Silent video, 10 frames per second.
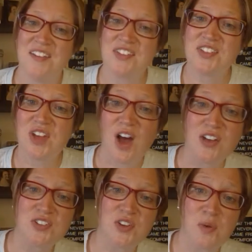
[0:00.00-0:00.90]
This is
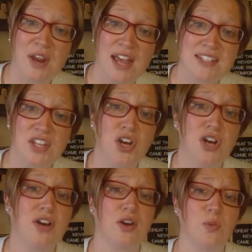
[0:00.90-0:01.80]
also known as the
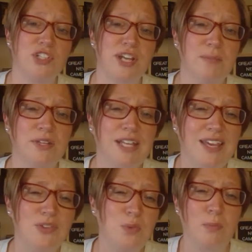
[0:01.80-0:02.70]
hook, which I
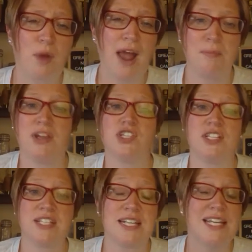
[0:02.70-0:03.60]
believe is what Brad
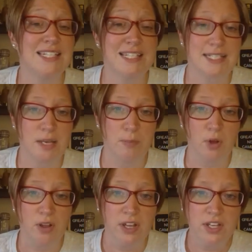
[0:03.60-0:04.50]
mentioned in his example.